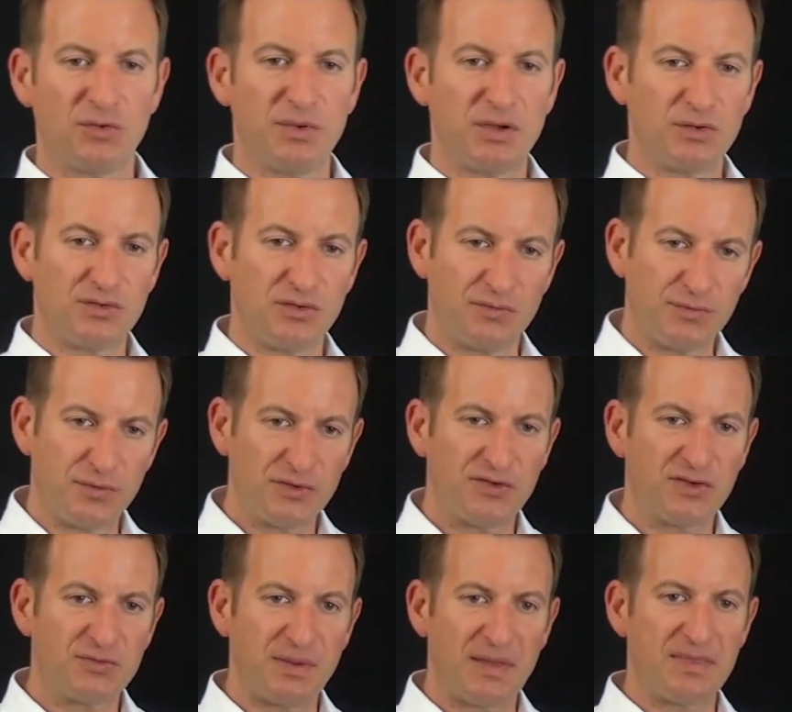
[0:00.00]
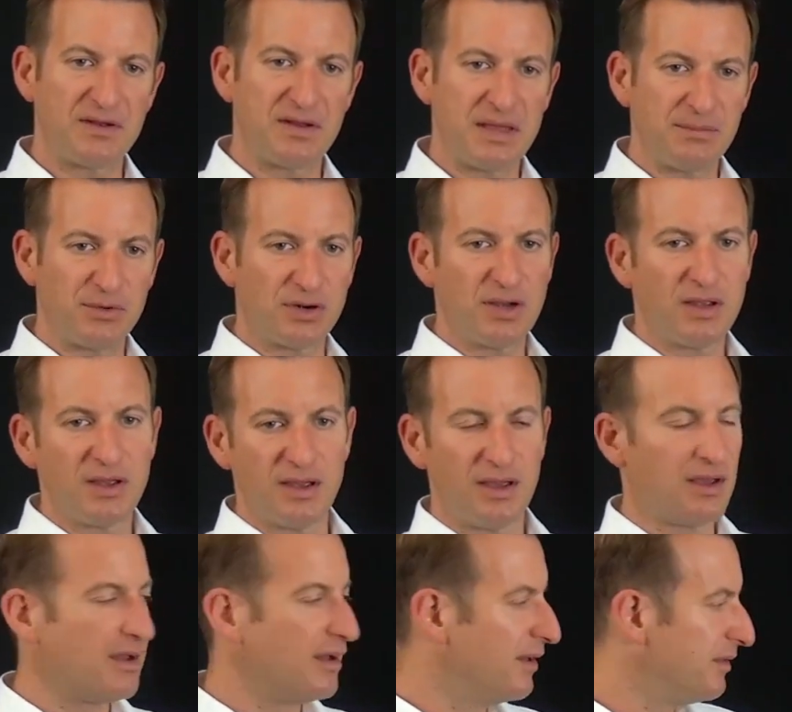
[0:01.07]
because you first expand the neighbor,
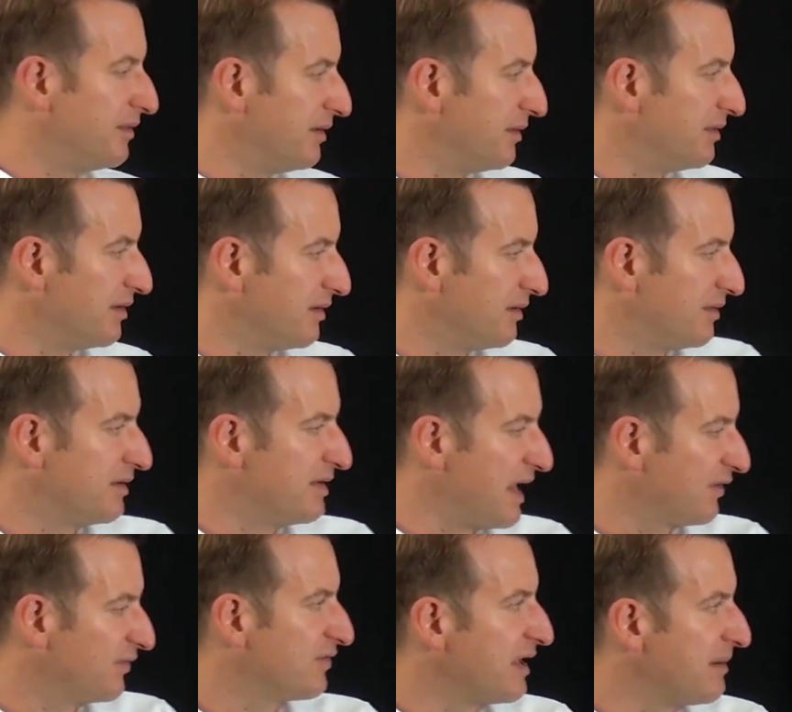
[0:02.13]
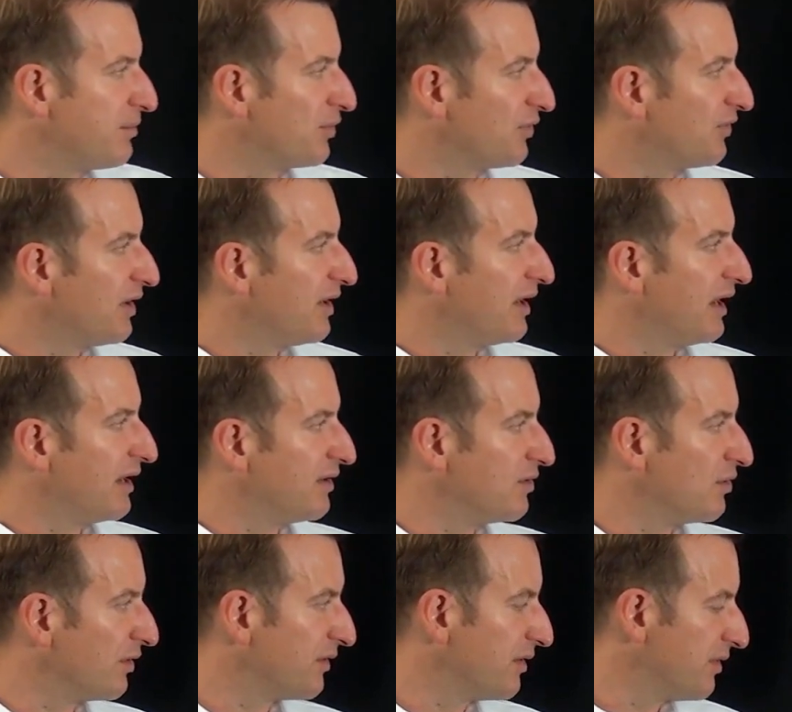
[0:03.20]
the next neighbors, and
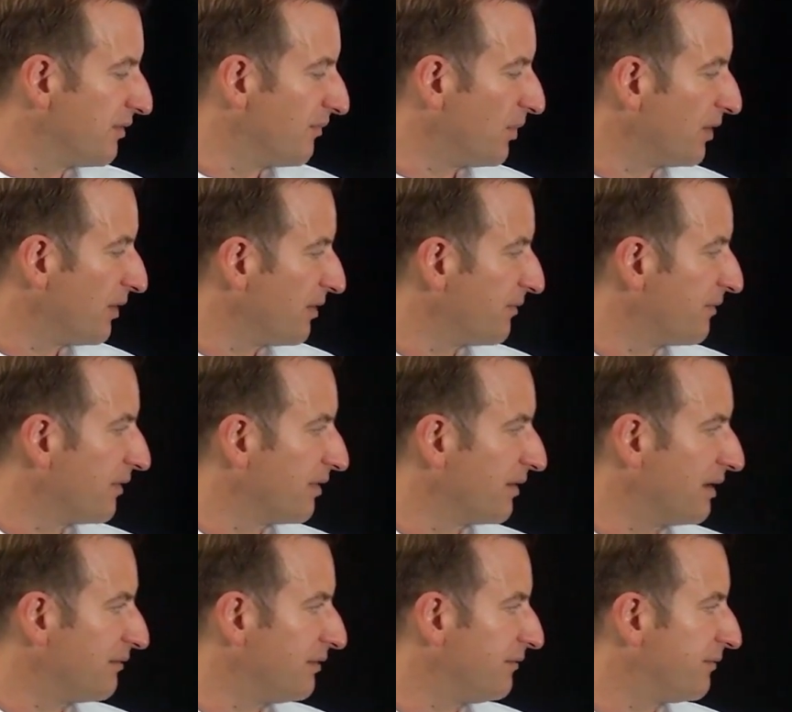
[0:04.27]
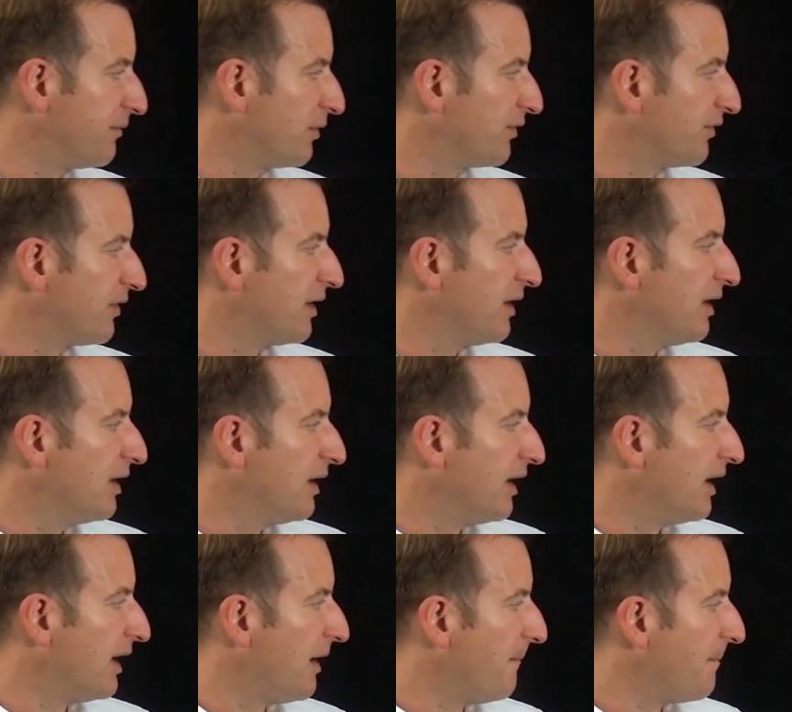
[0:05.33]
not the one on the level first.
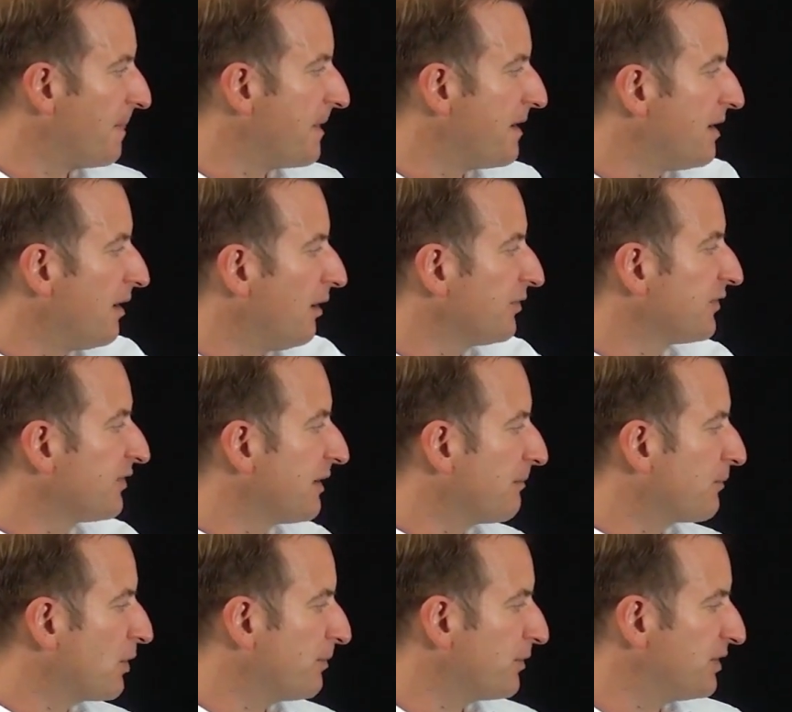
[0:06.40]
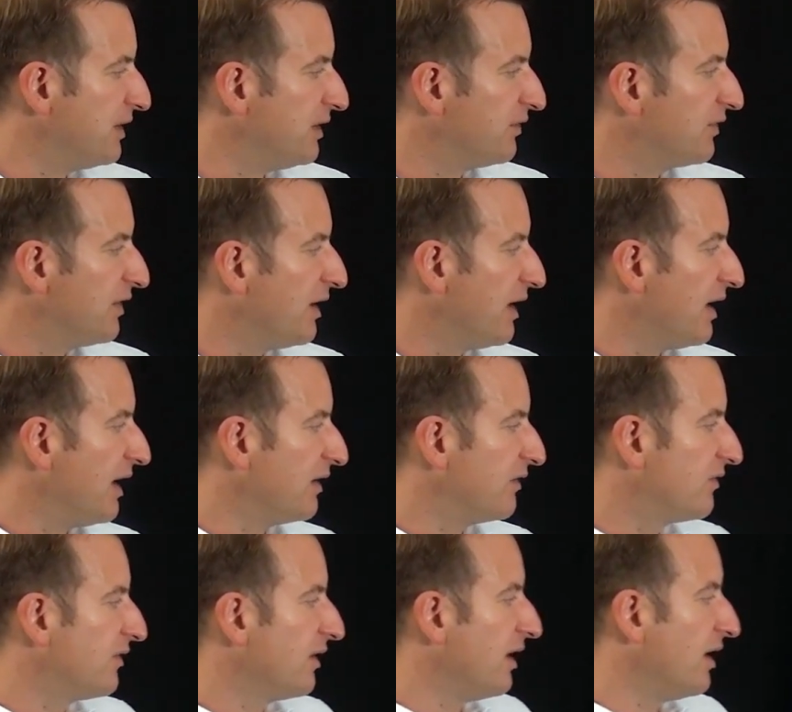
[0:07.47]
Also some properties,
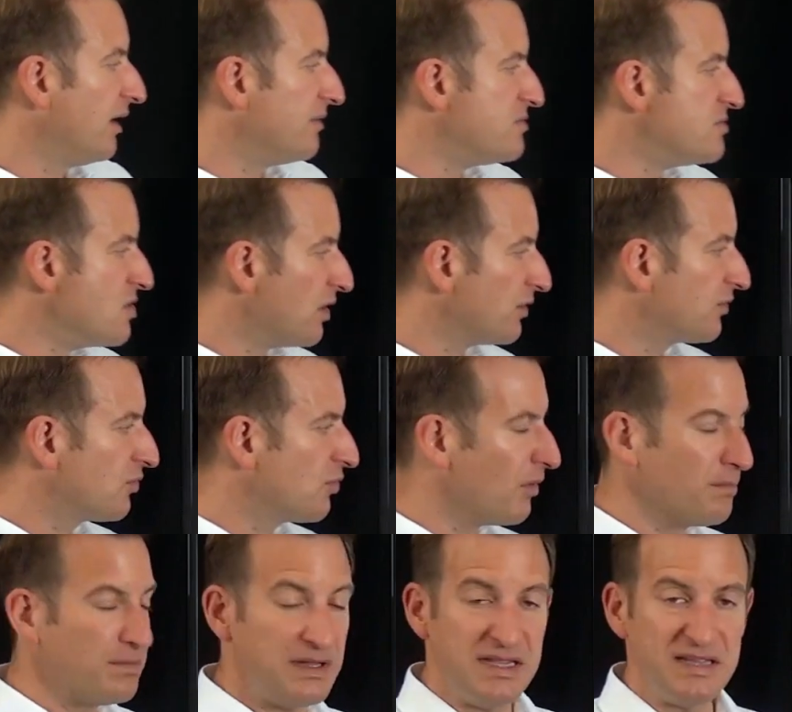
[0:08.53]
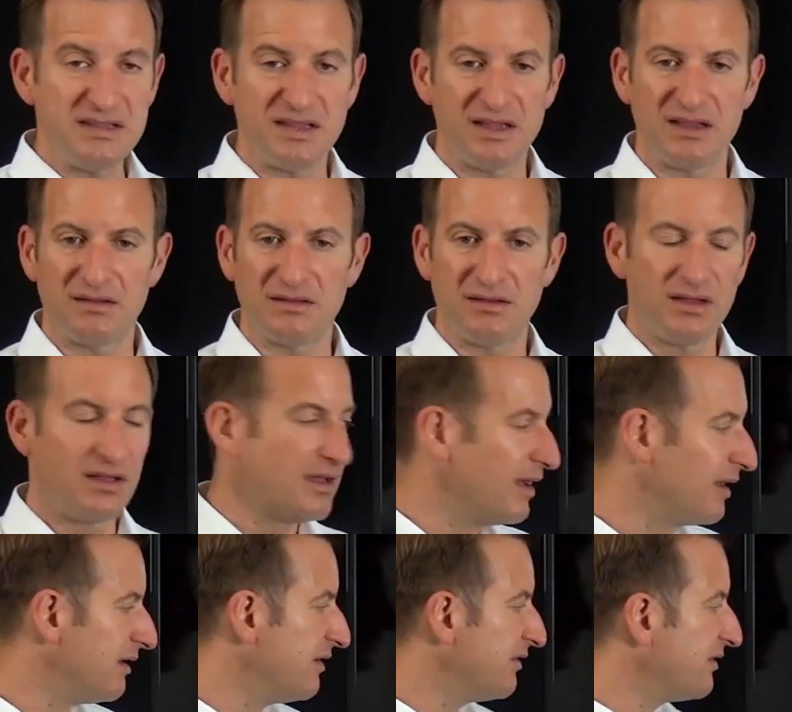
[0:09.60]
it's not complete
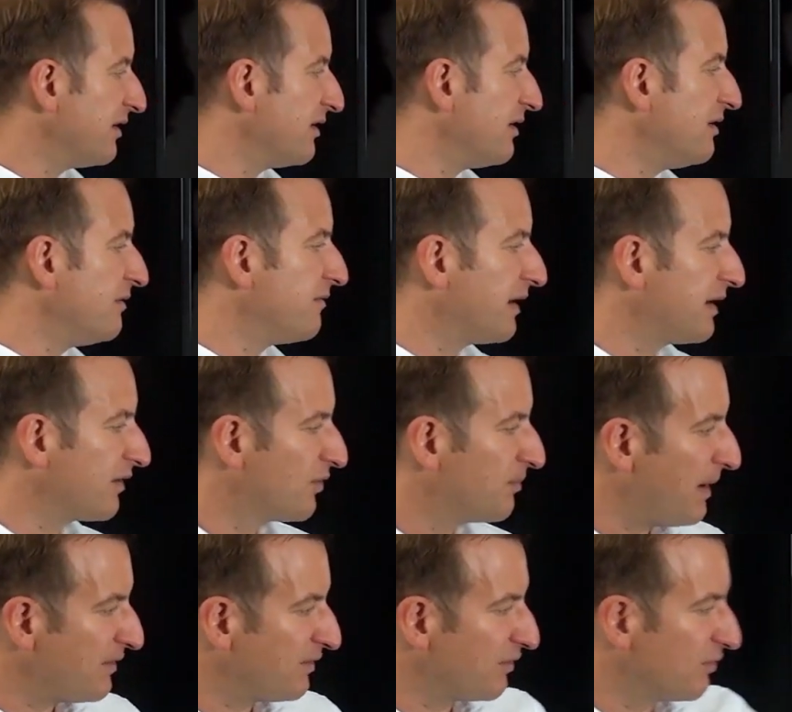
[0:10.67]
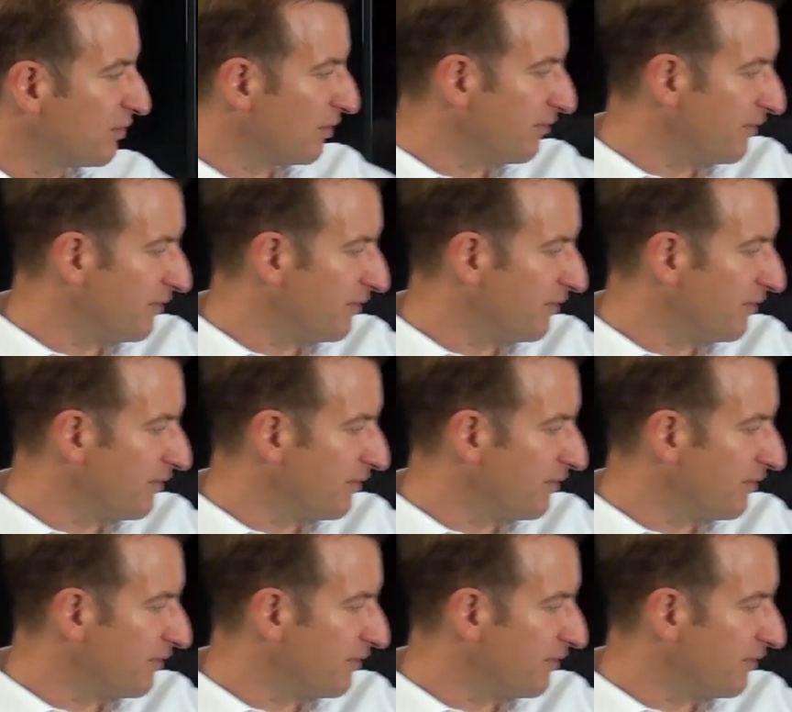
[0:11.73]
at least in infinite spaces. So if